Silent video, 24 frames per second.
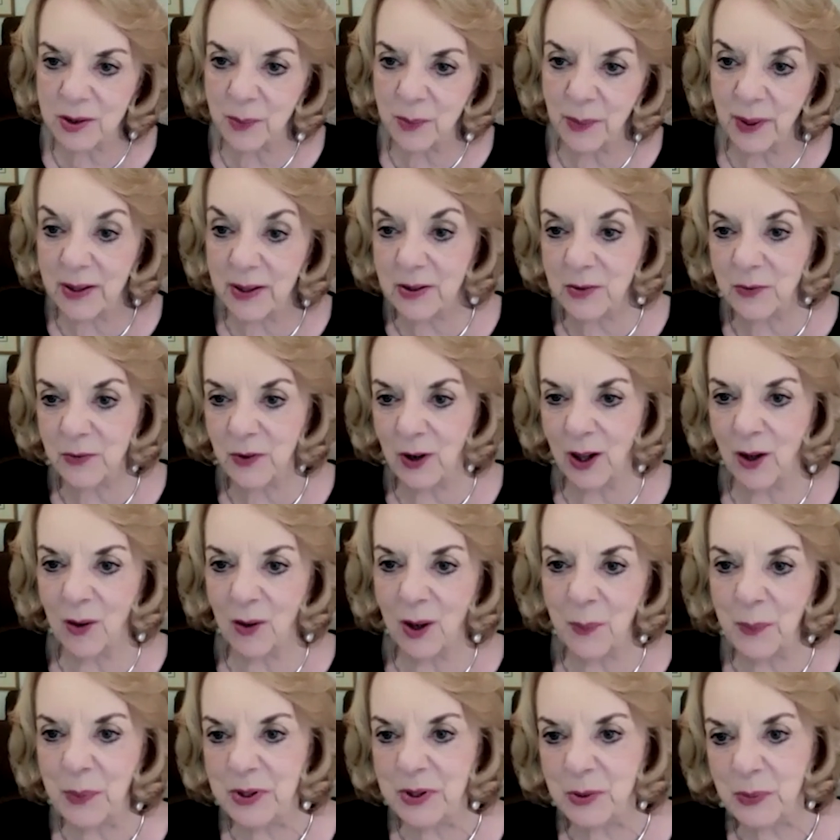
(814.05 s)
the best
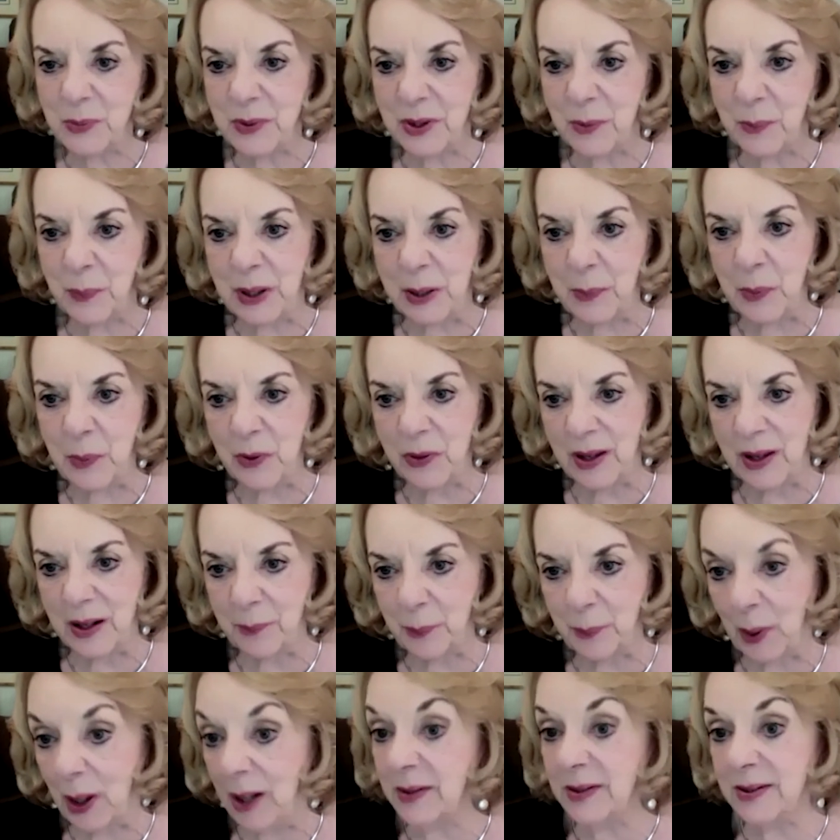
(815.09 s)
follow-up is with the people
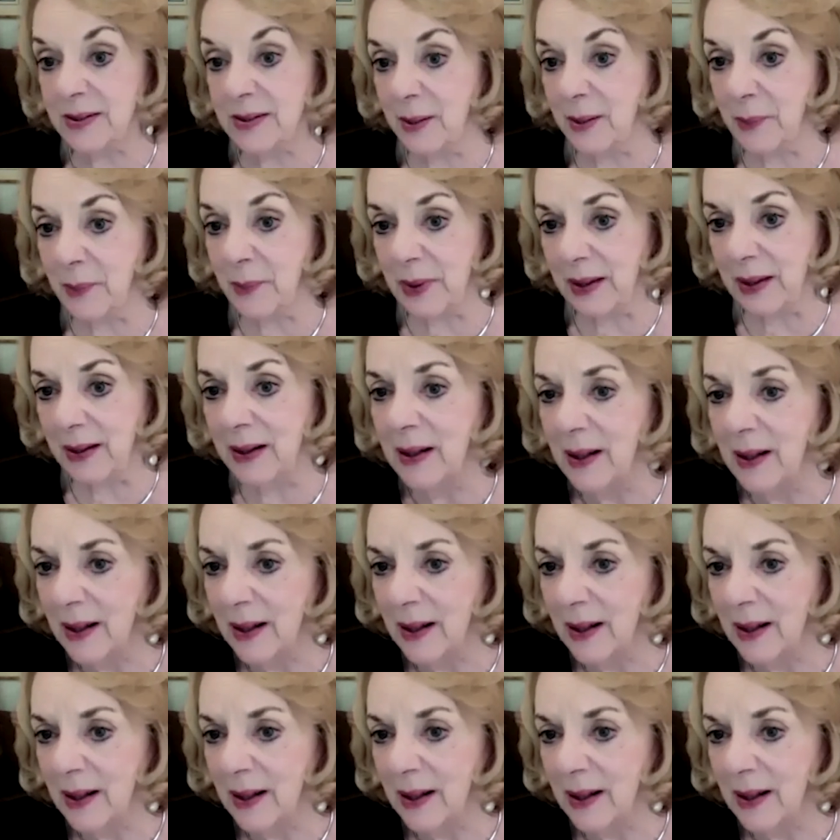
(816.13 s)
that bought something,